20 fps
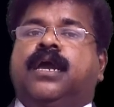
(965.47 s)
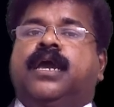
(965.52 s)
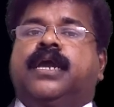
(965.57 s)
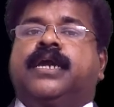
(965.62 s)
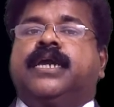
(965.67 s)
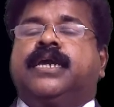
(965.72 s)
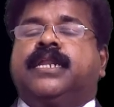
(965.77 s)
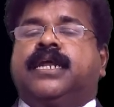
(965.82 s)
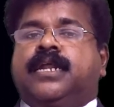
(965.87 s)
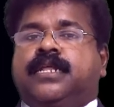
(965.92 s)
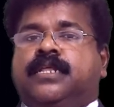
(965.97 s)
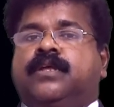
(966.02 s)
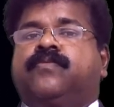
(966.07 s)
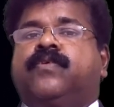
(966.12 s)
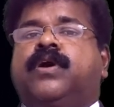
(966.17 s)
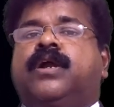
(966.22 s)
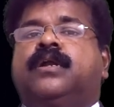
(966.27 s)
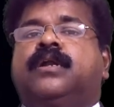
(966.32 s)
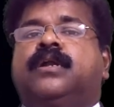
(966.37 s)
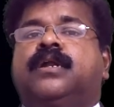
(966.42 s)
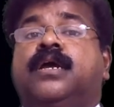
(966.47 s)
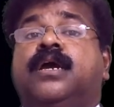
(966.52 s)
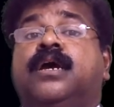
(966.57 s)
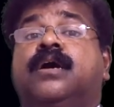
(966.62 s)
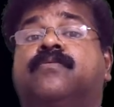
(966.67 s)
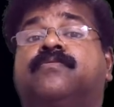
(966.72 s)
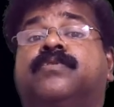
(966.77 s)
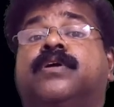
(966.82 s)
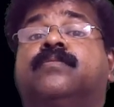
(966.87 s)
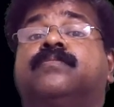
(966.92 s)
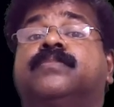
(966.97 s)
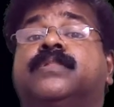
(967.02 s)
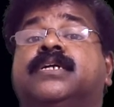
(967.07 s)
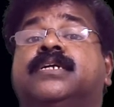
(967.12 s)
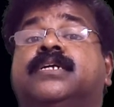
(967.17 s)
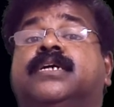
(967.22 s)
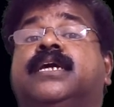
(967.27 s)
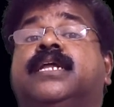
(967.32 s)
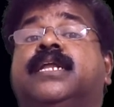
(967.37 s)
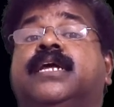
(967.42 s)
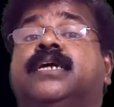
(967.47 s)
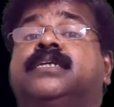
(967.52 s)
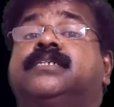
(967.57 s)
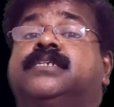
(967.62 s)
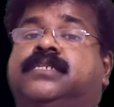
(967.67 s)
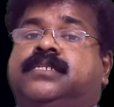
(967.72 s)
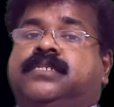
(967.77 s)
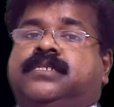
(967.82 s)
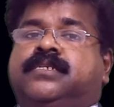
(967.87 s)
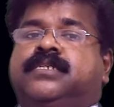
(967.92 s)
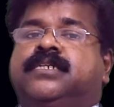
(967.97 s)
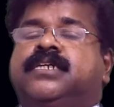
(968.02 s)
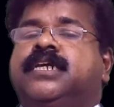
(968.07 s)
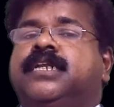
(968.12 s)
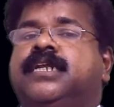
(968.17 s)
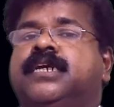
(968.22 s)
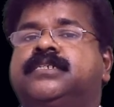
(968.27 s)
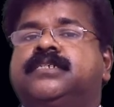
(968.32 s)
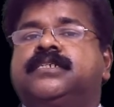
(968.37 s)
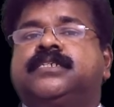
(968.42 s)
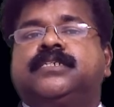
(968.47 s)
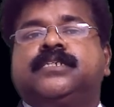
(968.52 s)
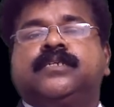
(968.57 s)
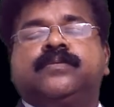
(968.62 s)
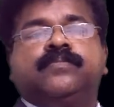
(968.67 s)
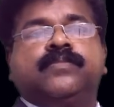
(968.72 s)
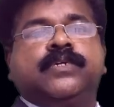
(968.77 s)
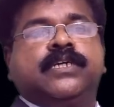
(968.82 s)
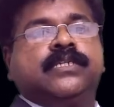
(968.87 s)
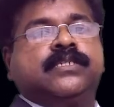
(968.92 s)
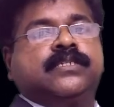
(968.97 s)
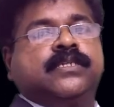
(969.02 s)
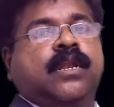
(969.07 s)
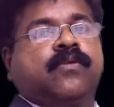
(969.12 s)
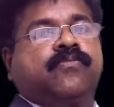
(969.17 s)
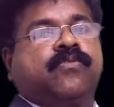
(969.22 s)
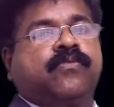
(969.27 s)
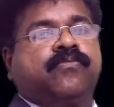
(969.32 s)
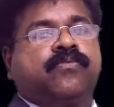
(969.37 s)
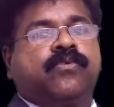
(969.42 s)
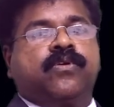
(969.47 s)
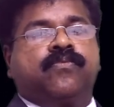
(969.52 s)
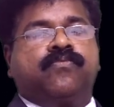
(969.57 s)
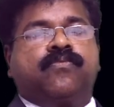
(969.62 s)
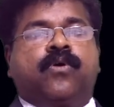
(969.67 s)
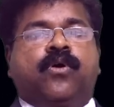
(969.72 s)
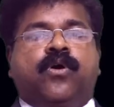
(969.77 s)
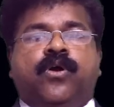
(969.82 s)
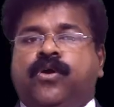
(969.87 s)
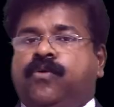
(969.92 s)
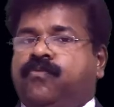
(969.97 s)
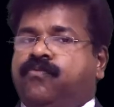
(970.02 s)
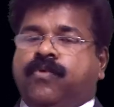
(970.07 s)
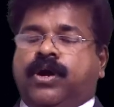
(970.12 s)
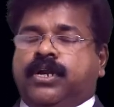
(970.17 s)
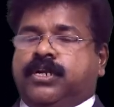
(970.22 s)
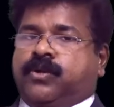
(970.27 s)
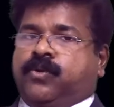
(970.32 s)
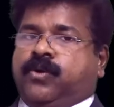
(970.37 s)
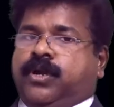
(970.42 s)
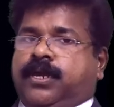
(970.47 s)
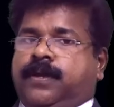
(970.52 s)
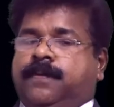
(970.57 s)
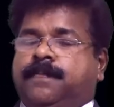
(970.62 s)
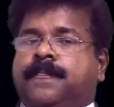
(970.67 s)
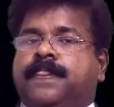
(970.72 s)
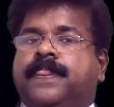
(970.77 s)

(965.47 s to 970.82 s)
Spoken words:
Again, another one, from the drainages. Drainage system is helpful for flow of water only.